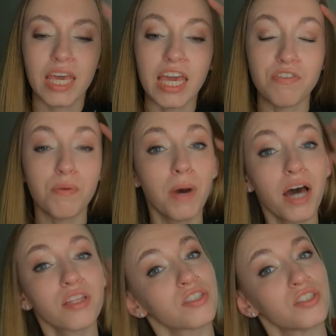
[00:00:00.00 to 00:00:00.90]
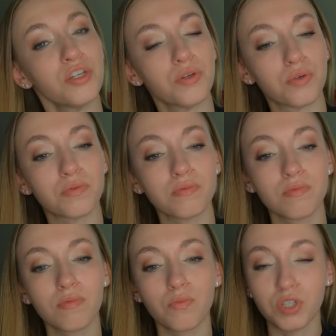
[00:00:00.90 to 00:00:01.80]
if it bothers you
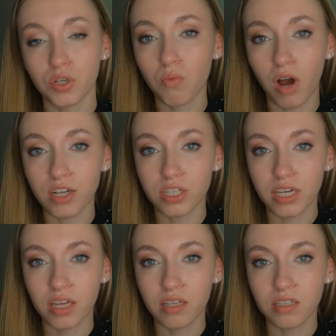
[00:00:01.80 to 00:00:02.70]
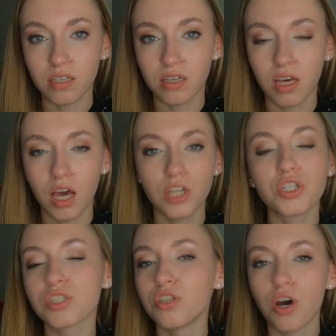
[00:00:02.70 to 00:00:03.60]
when you're watching it,
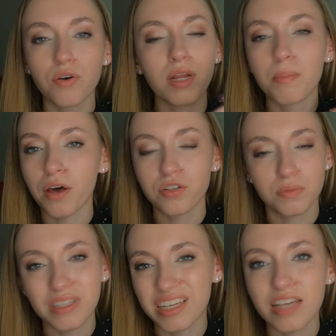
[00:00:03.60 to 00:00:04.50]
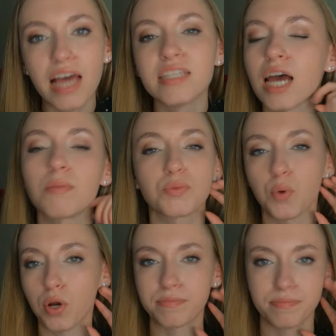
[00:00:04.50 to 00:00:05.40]
just know that it bothers me like 10 times
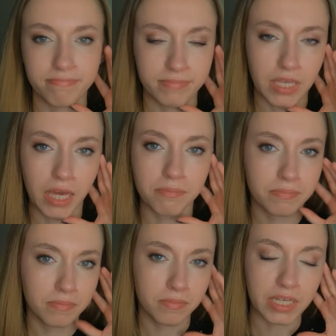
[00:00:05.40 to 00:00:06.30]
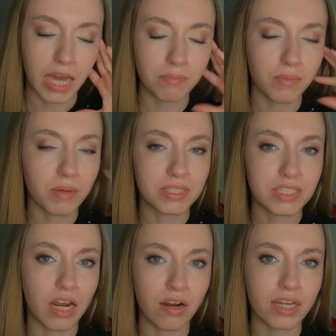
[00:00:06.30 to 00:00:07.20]
more. Okay? Like I'm I'm
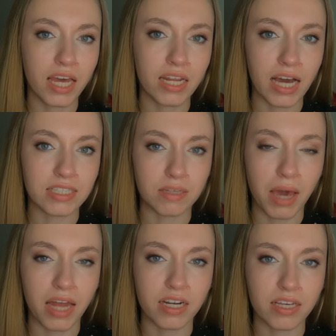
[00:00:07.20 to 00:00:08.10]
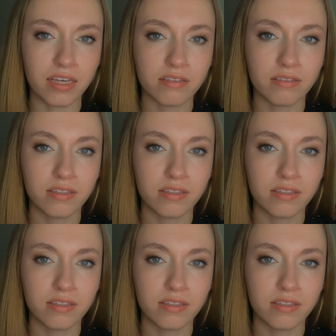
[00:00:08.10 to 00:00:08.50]
staring at it as I'm editing